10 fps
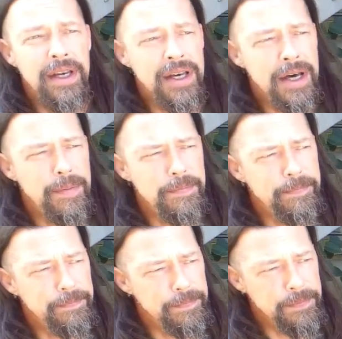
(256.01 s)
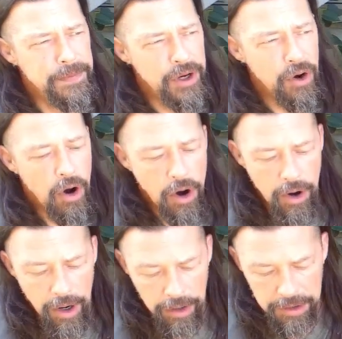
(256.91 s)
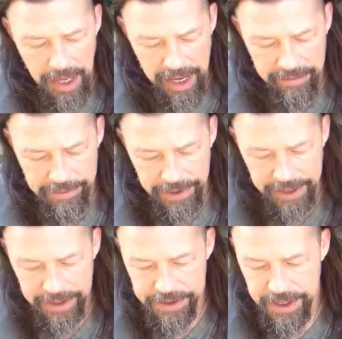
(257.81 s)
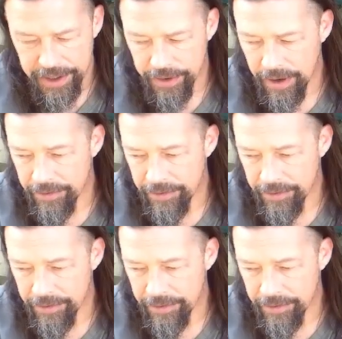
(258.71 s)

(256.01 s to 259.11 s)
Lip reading: There are a lot of things that are,